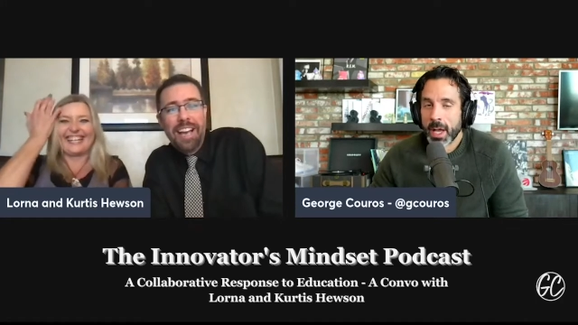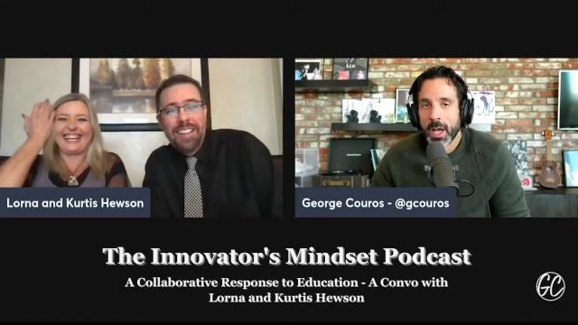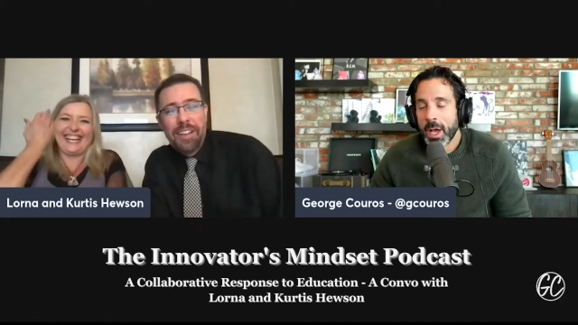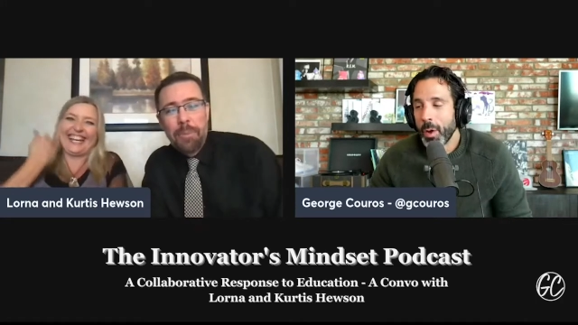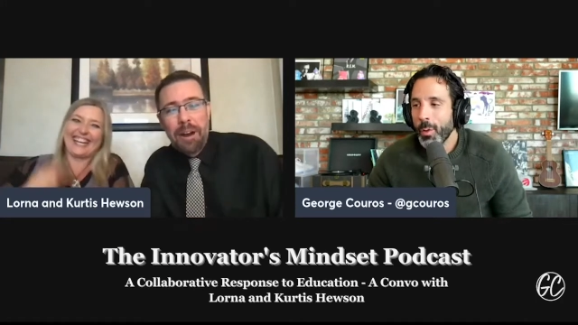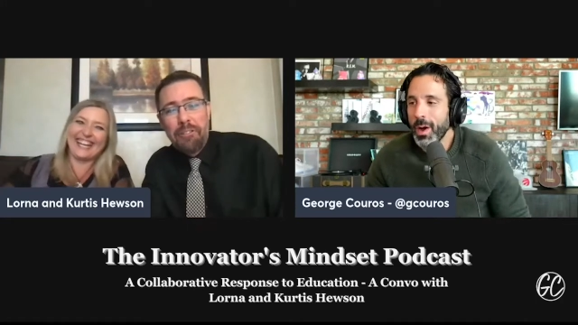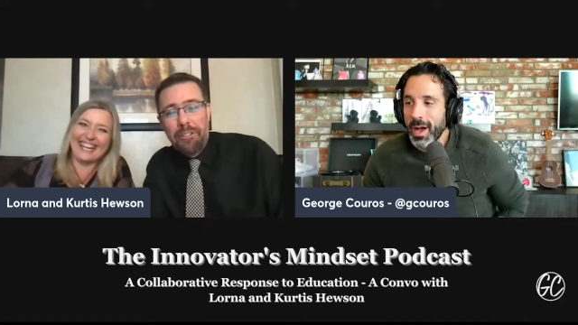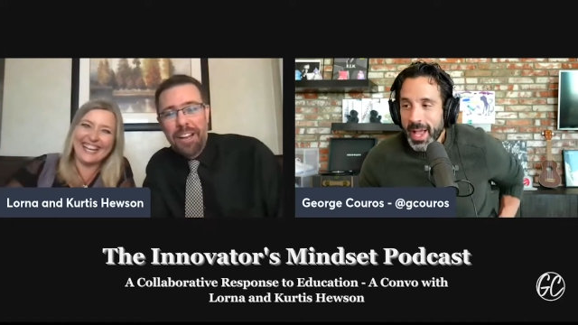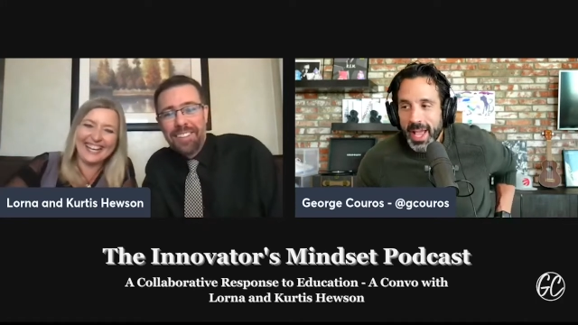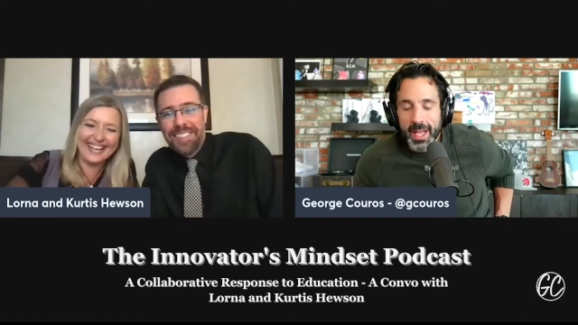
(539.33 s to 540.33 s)
Speaker 1: There. Well,
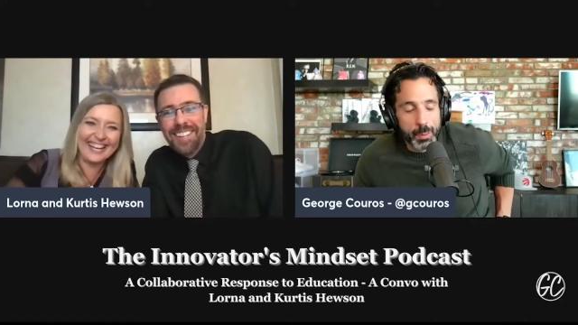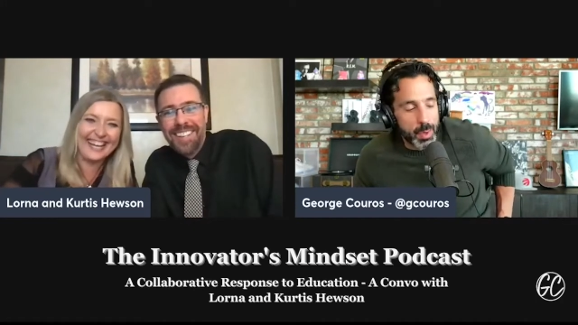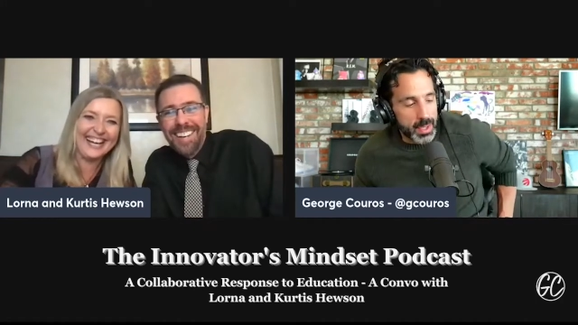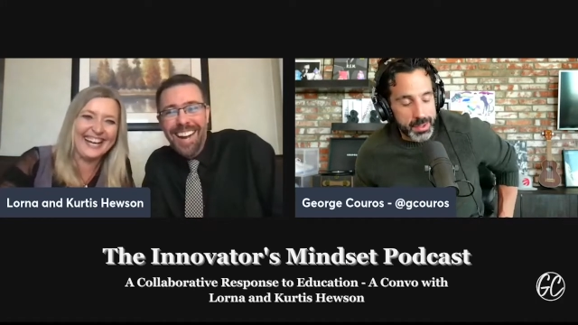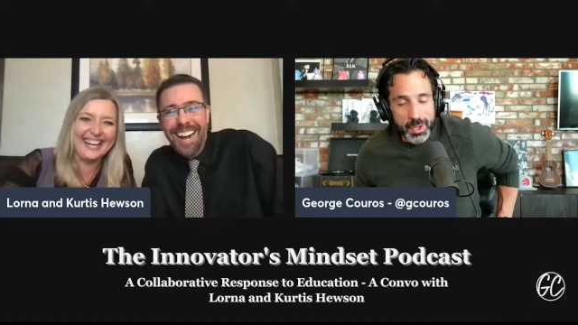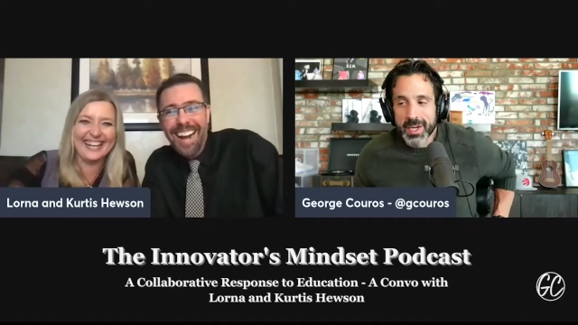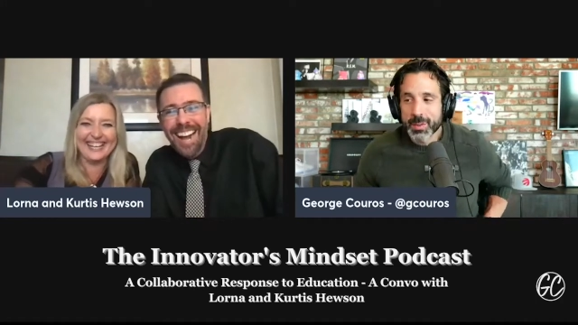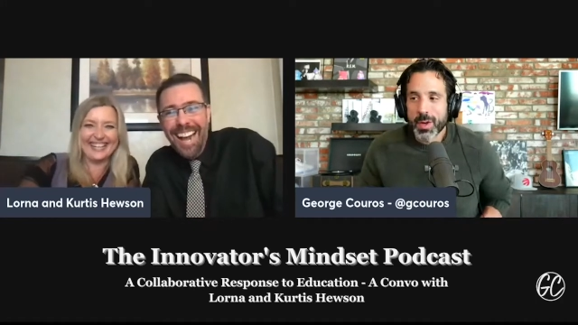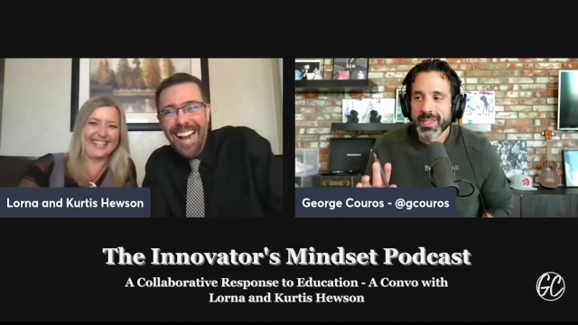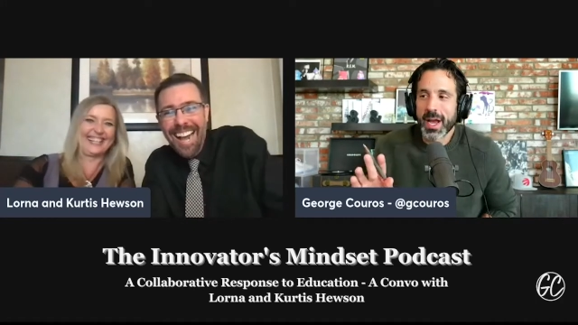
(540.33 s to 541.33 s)
hey, well, there is one
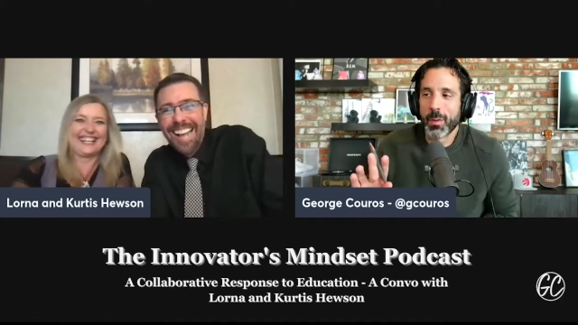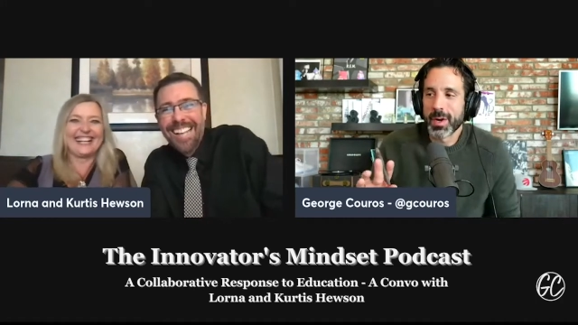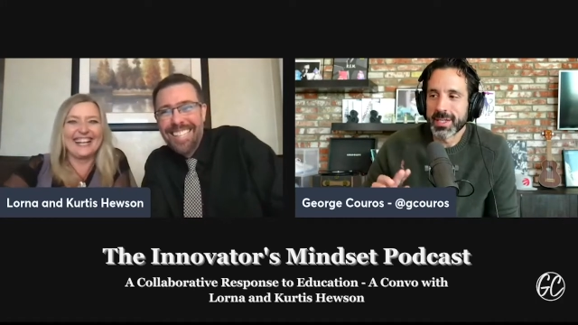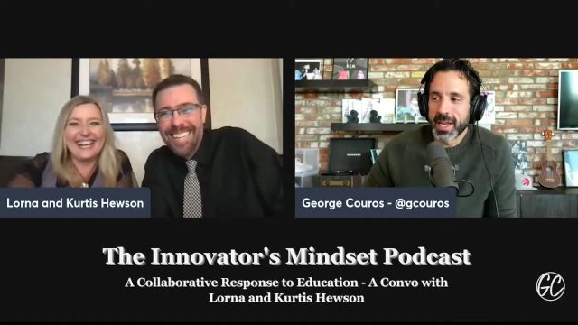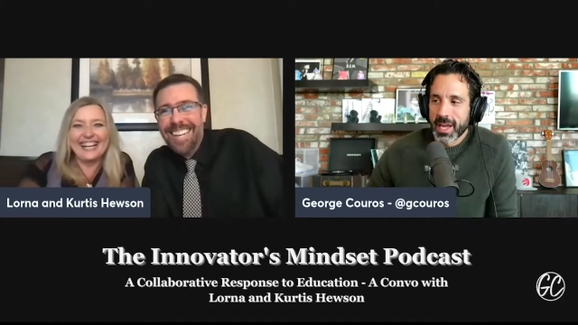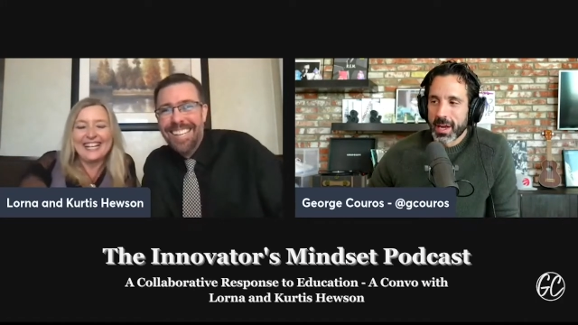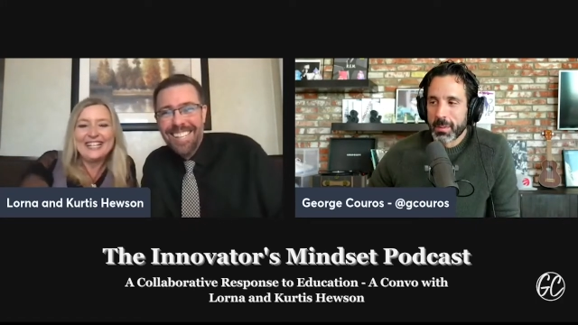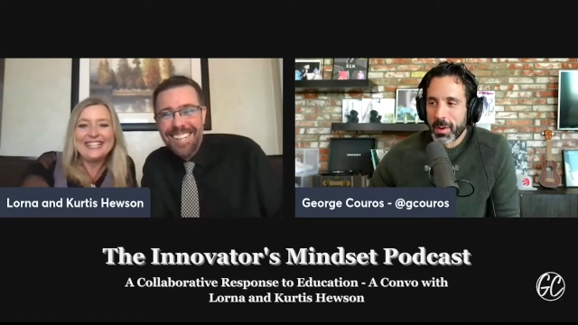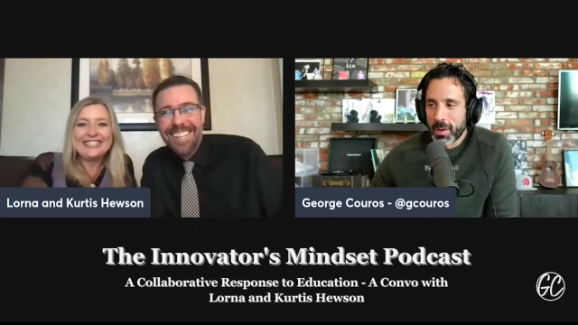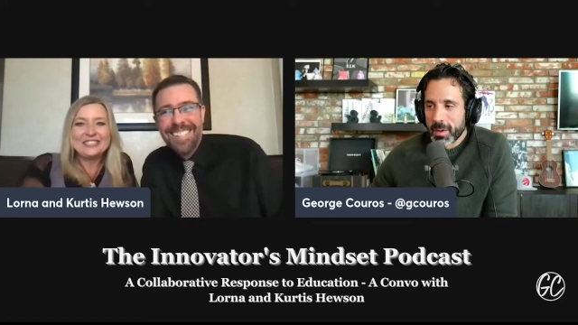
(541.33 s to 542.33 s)
thing I want to say about
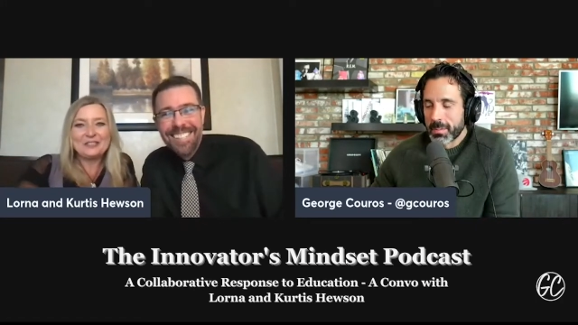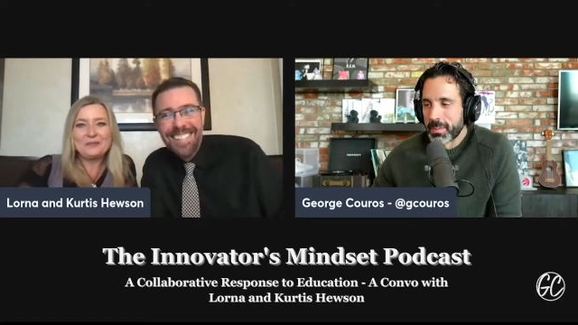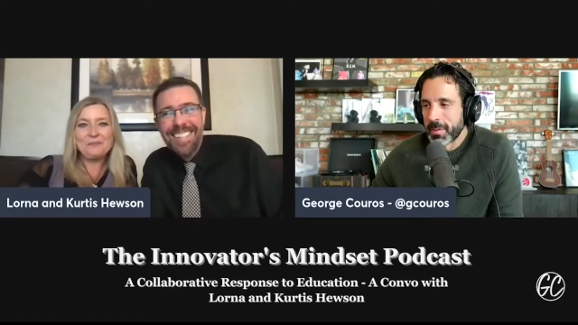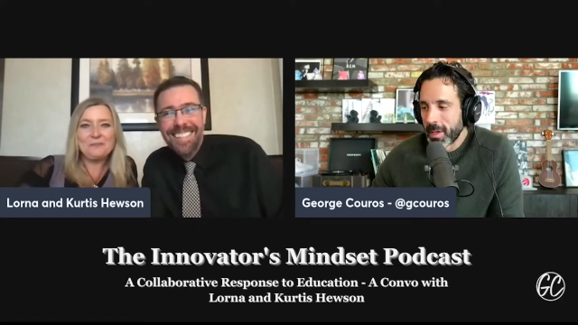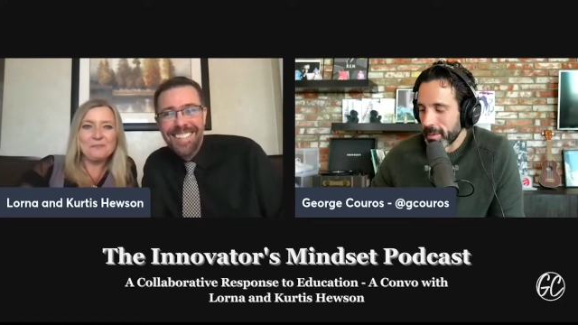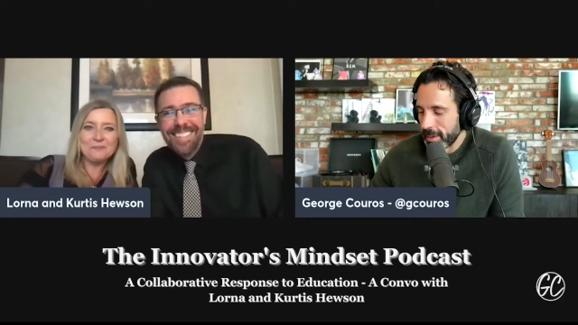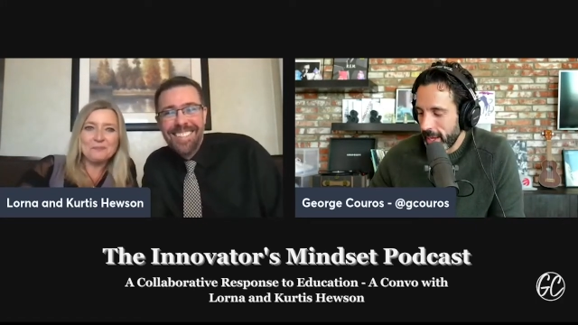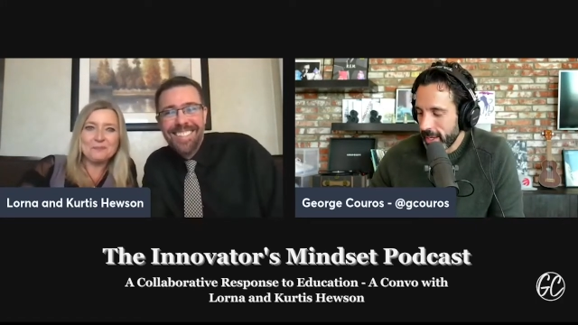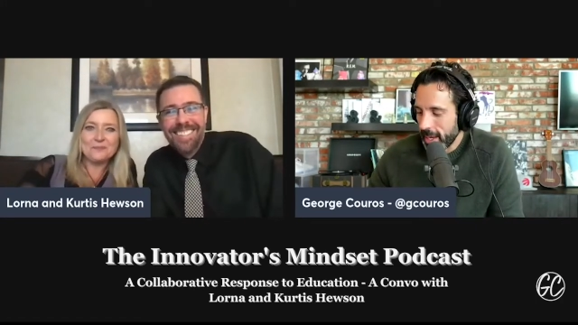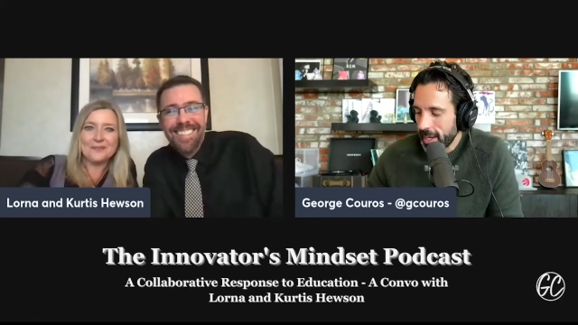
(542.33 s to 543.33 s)
like
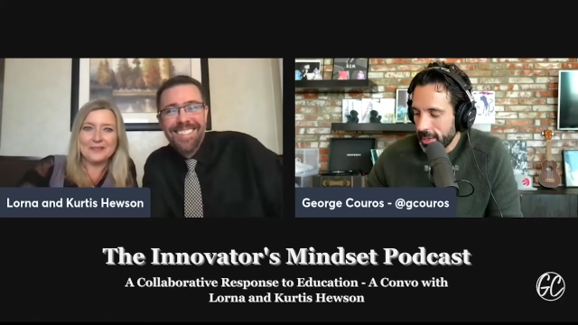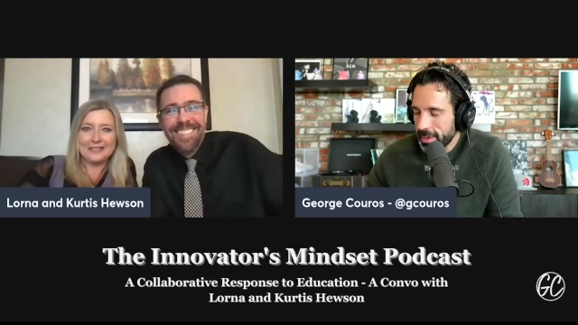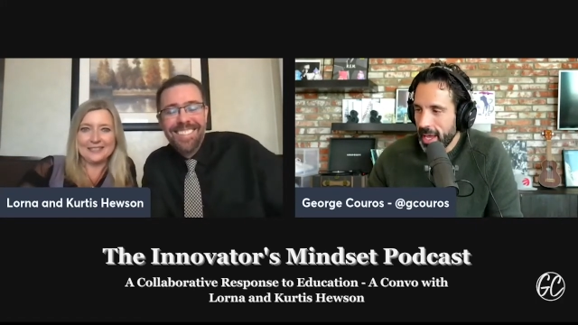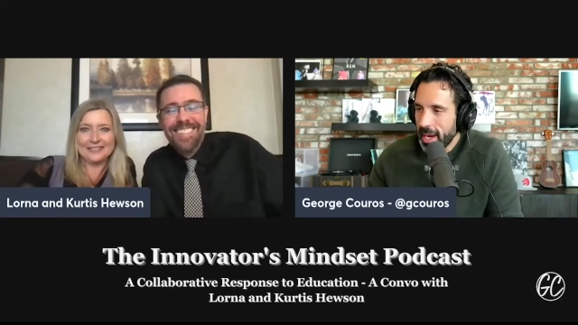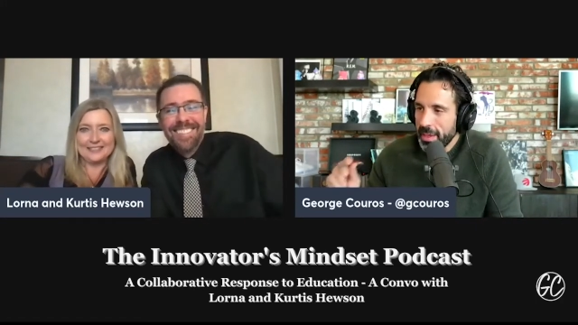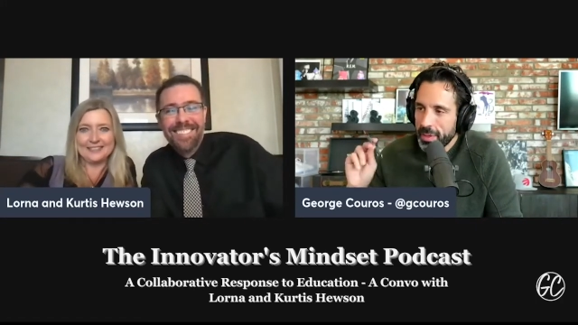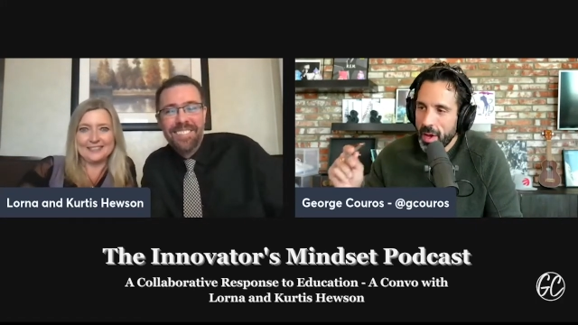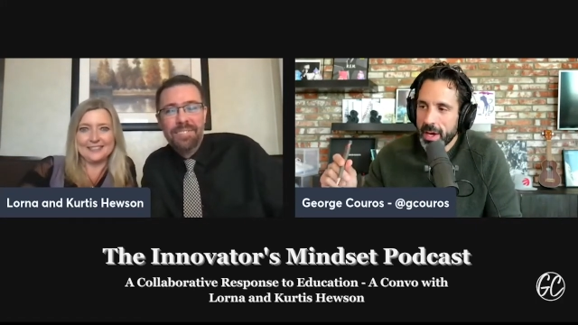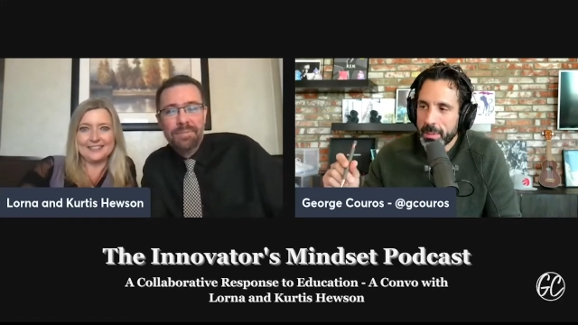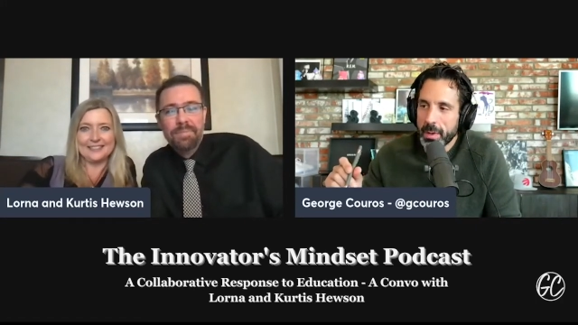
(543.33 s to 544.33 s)
uh, that I thought
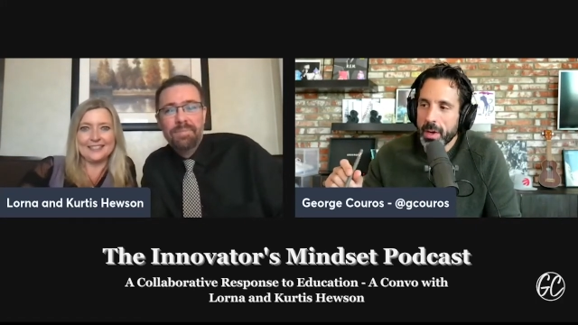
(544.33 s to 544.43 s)
about